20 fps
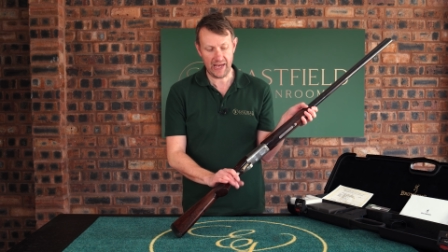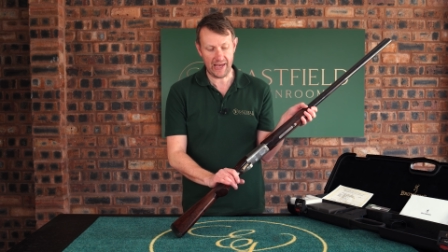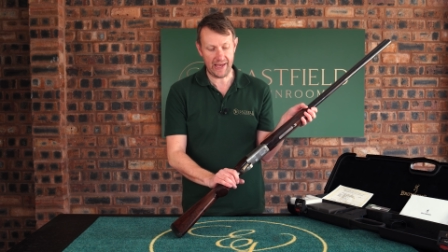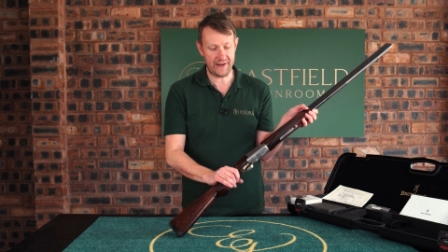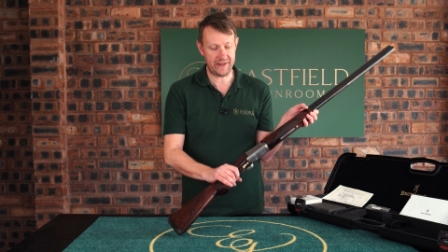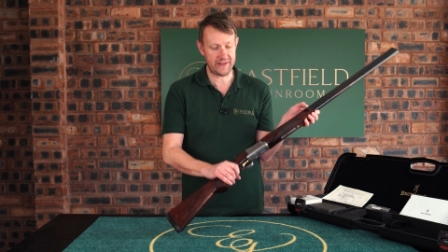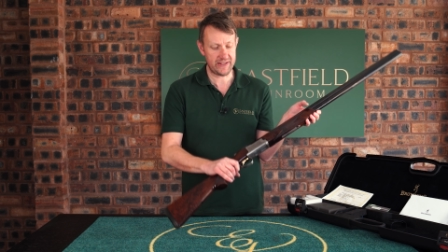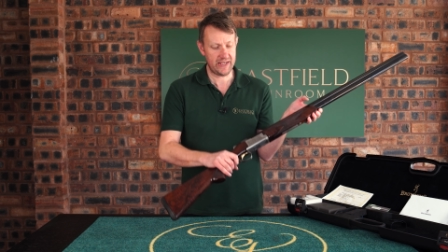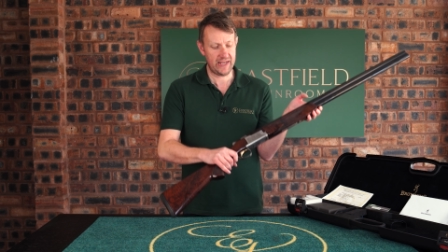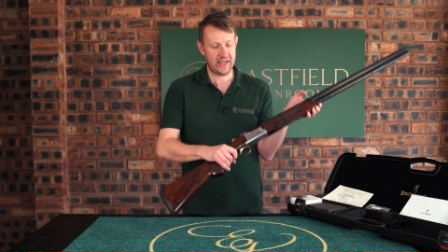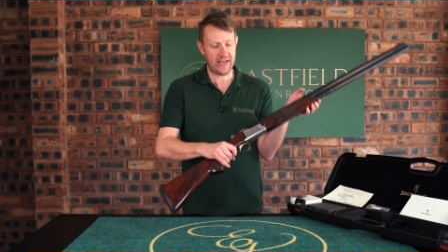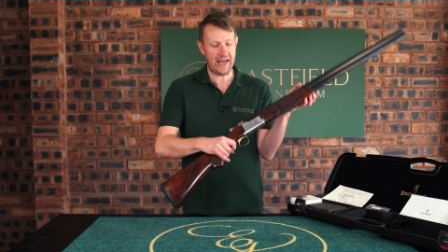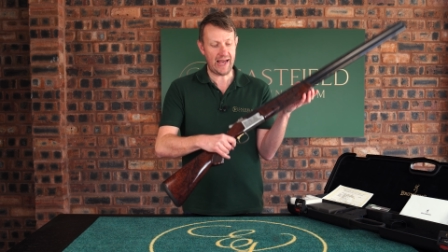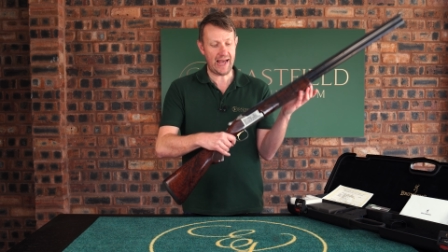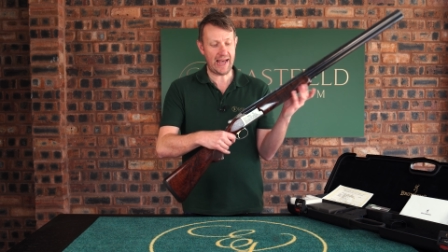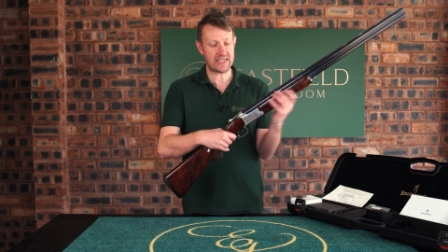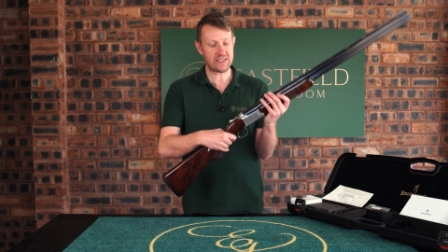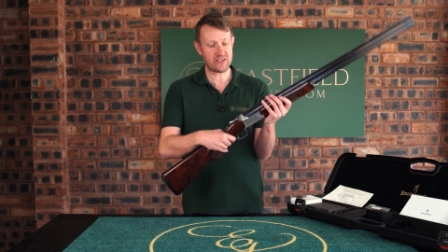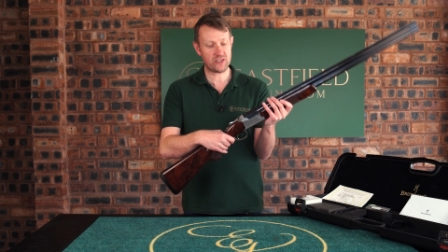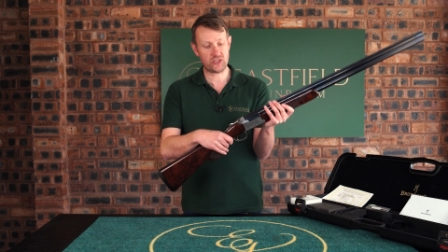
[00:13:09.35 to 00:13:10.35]
And
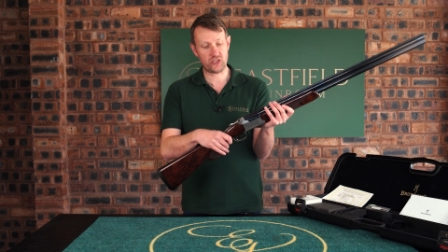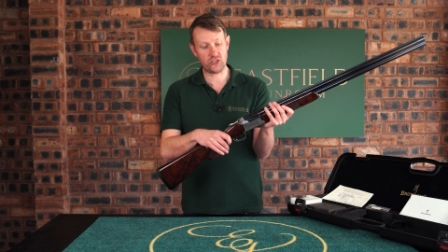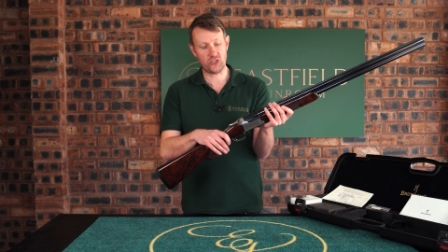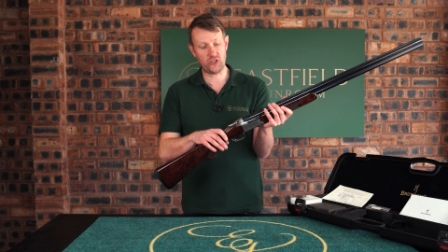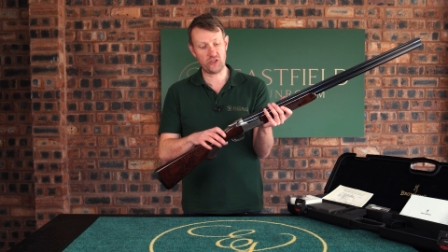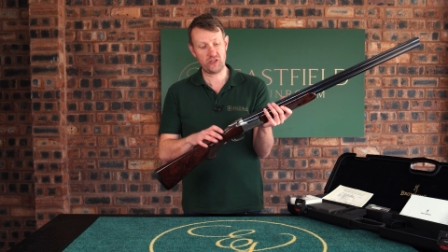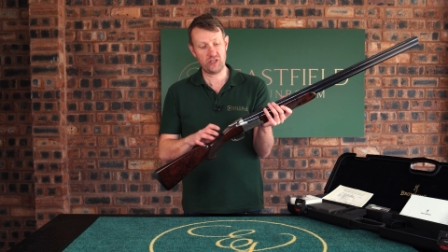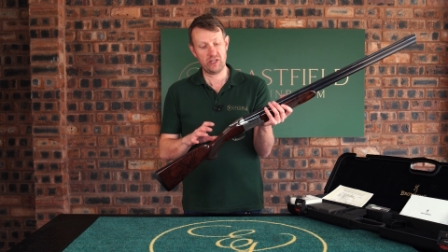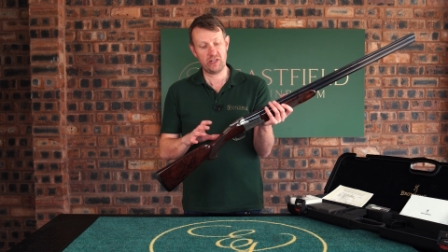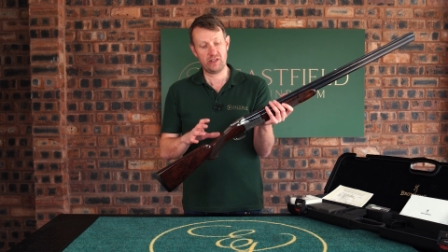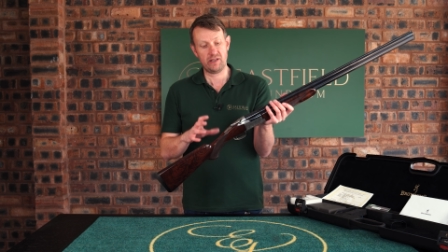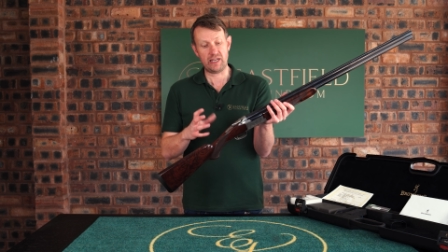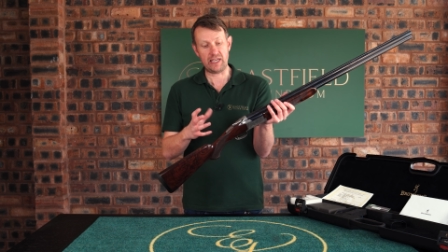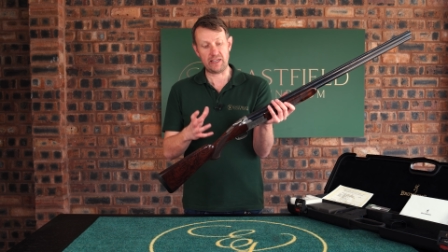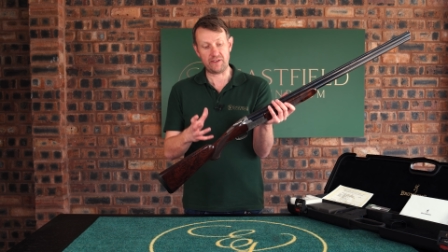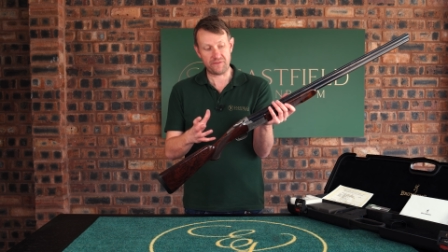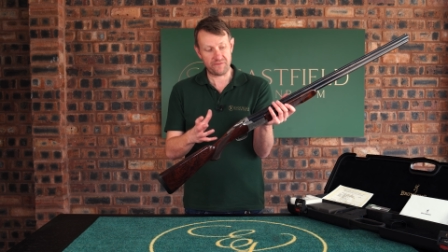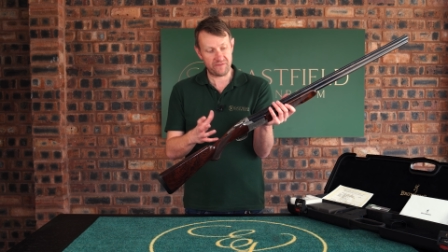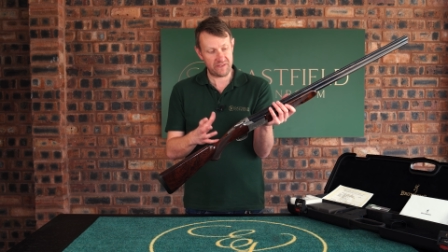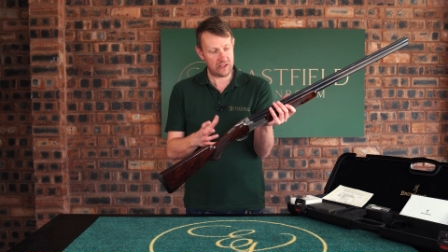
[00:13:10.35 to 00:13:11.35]
as a gun,
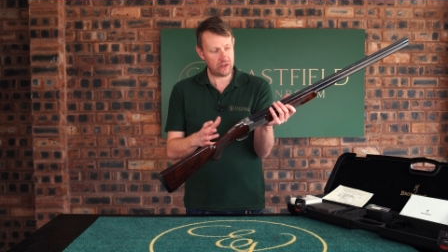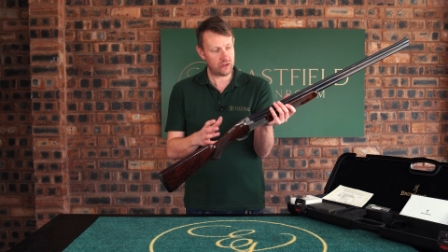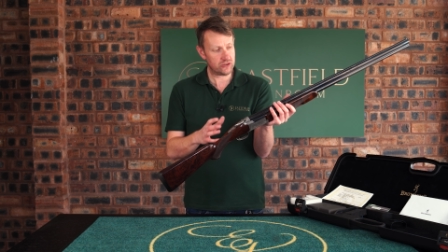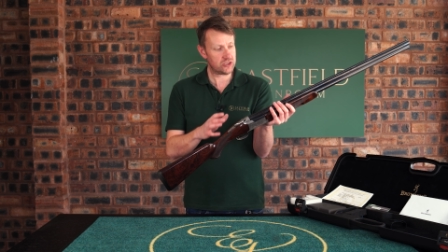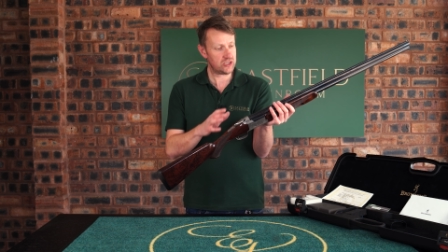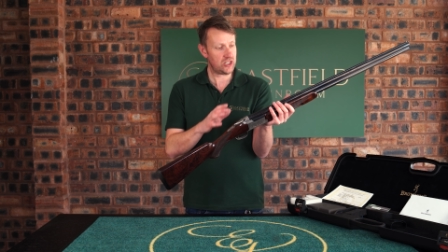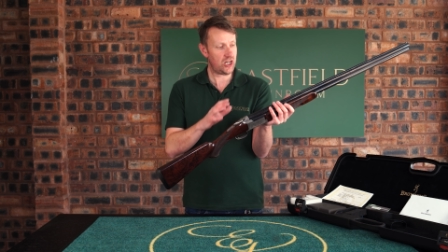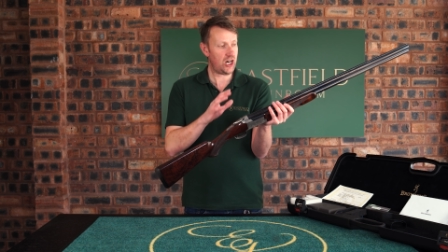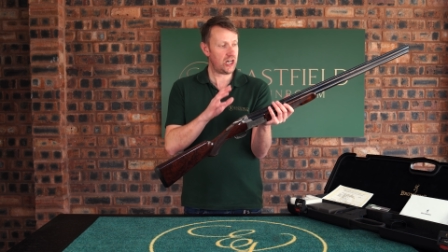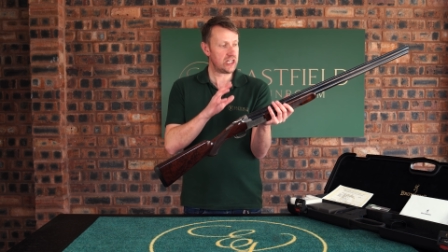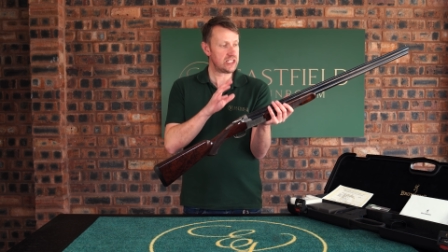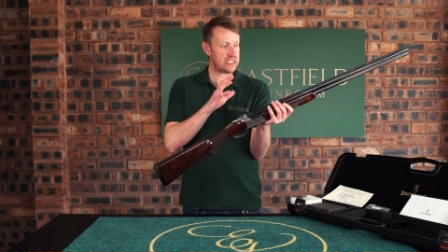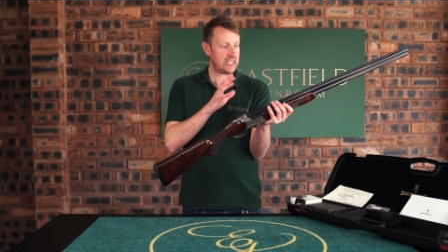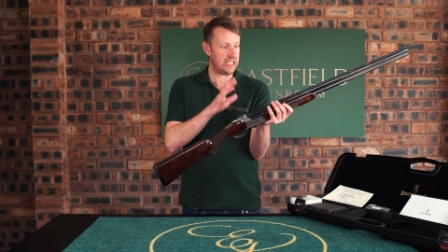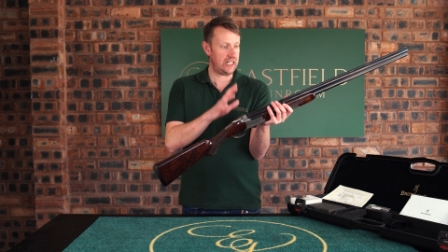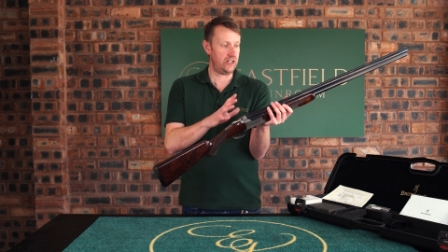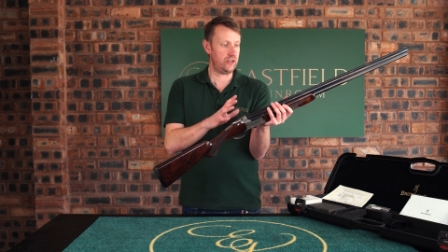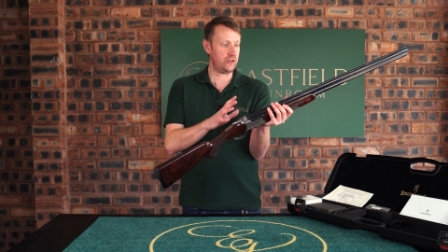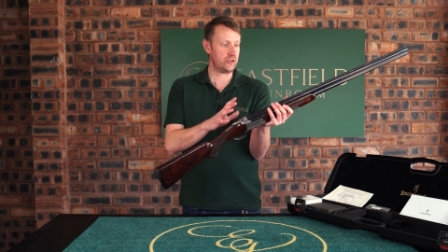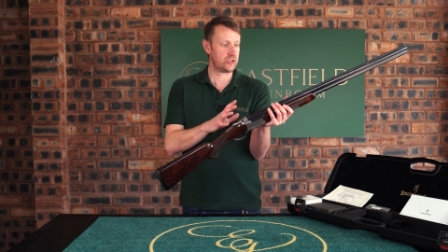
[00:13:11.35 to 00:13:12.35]
it feels nice,
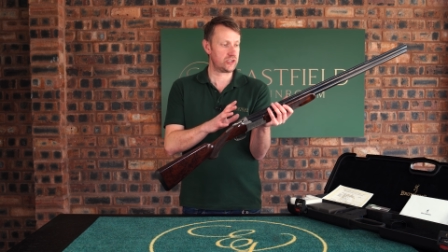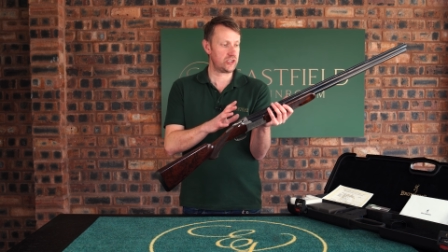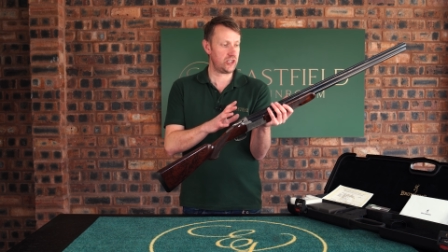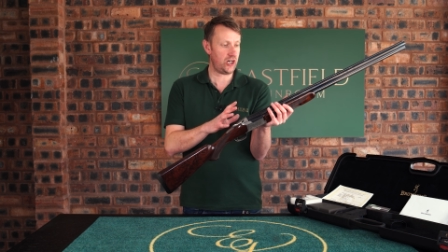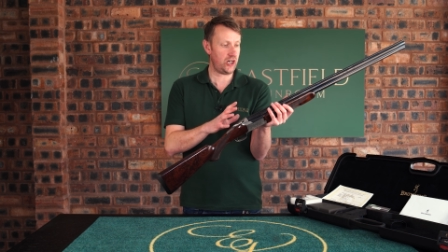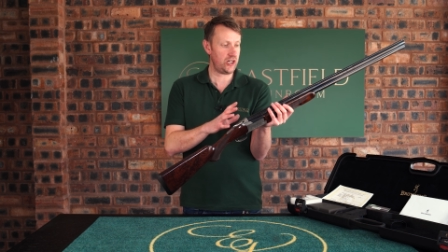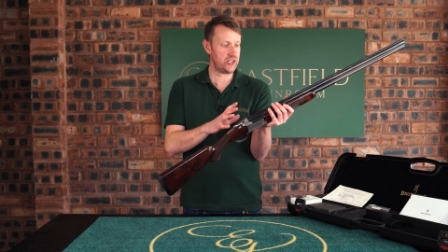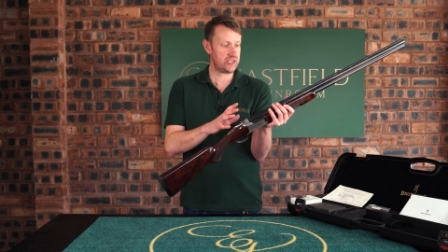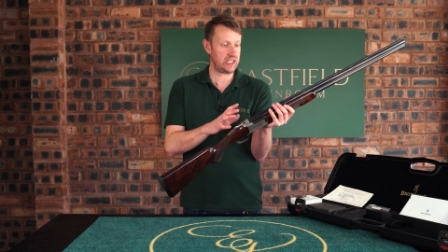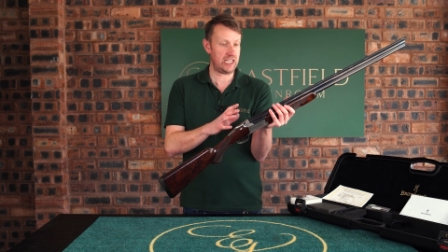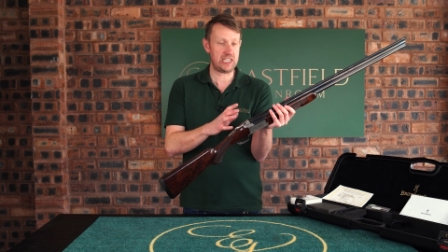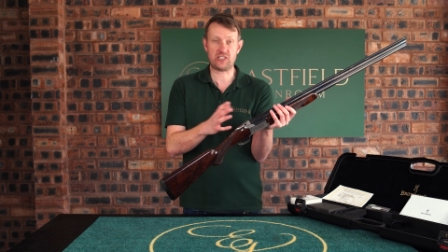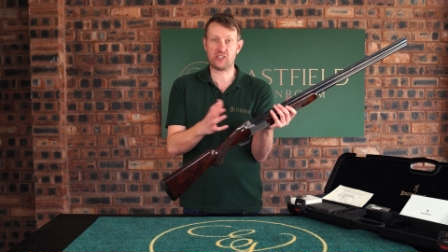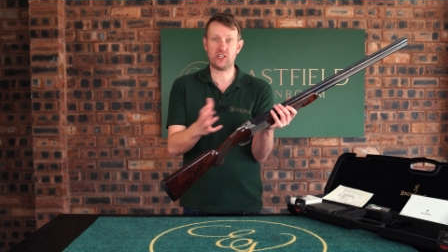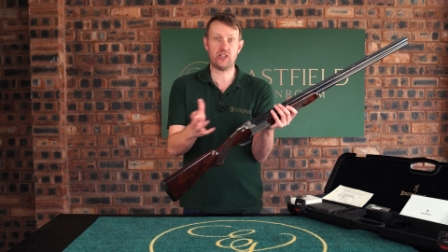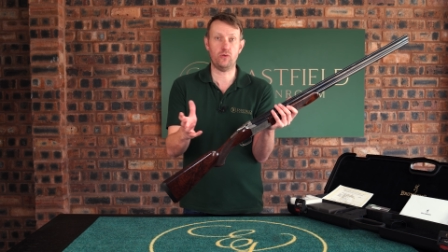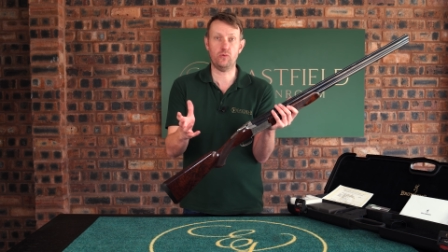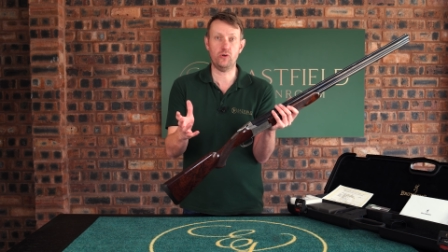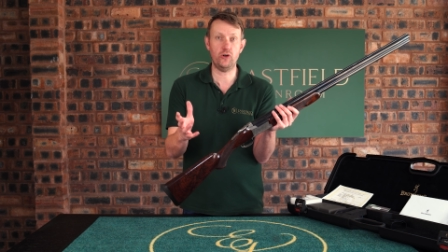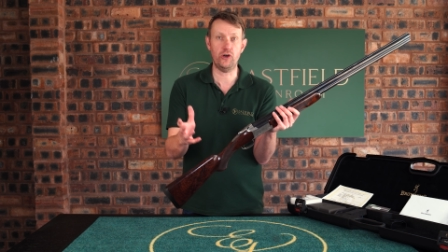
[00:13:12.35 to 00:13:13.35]
it looks nice, it's
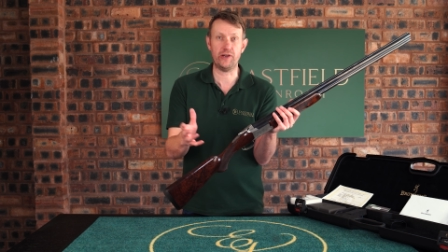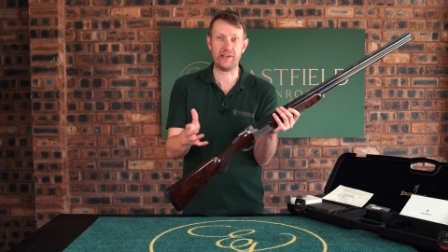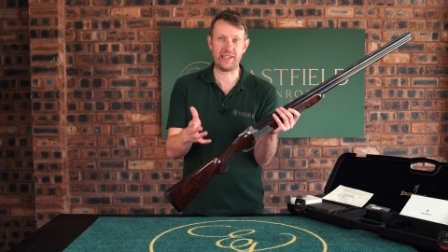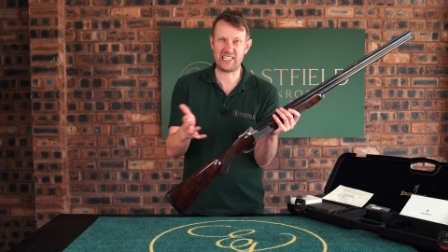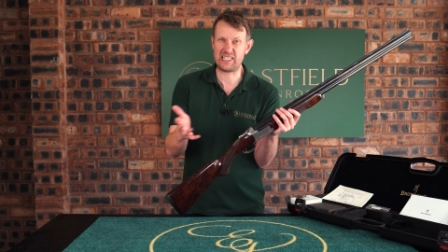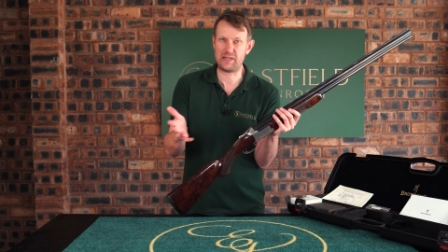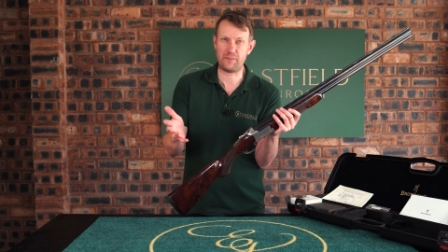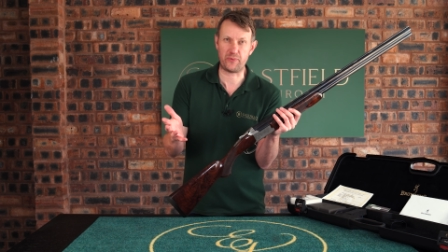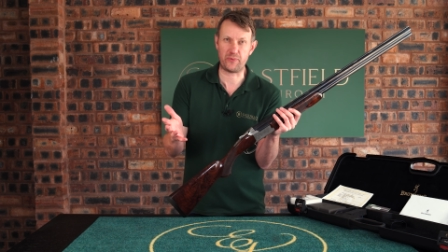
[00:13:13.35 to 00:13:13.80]
going to work. It's a